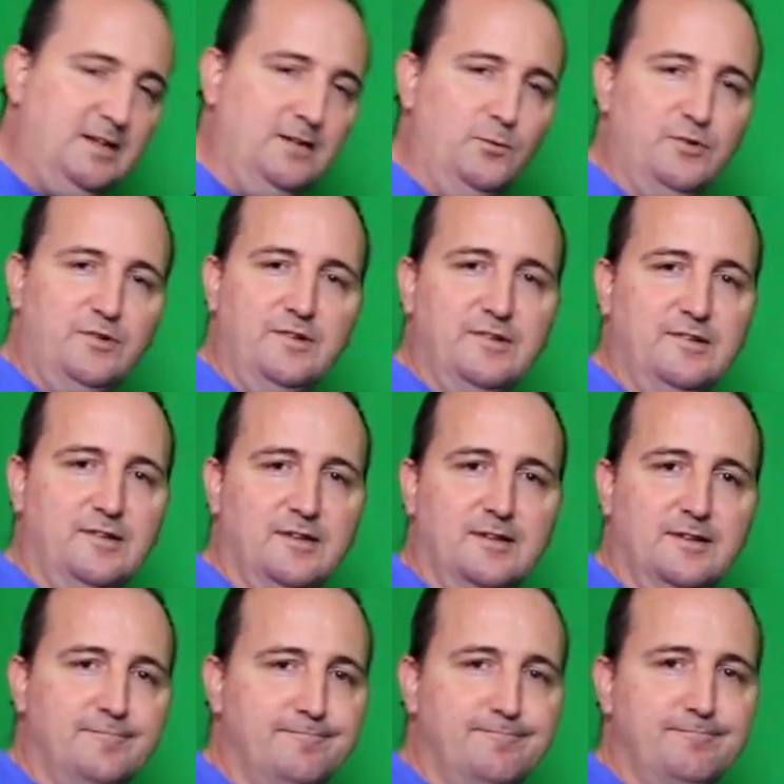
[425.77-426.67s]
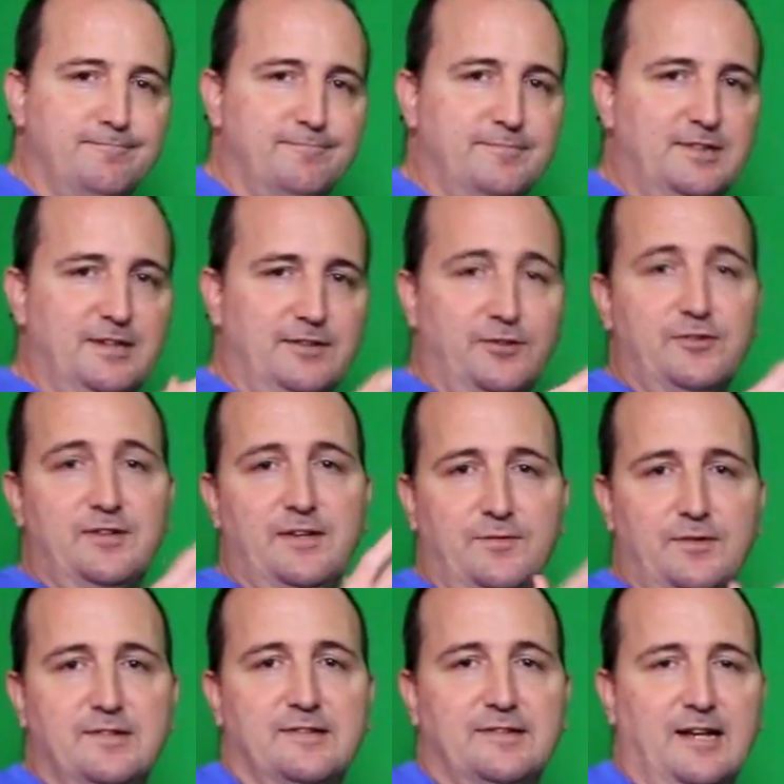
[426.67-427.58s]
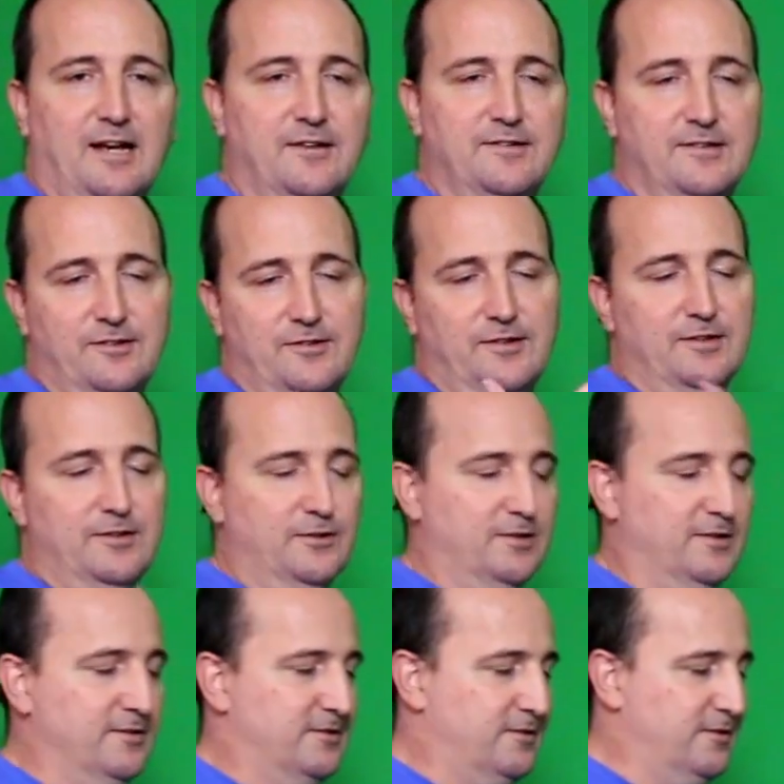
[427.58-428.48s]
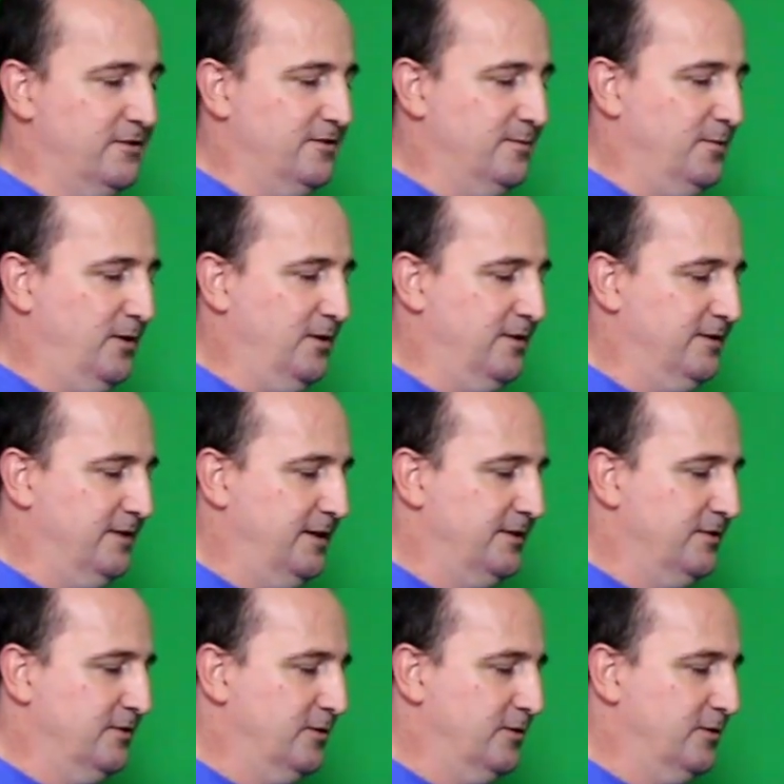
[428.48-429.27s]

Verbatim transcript: which is um, they're different styles. As you, you can search them all online.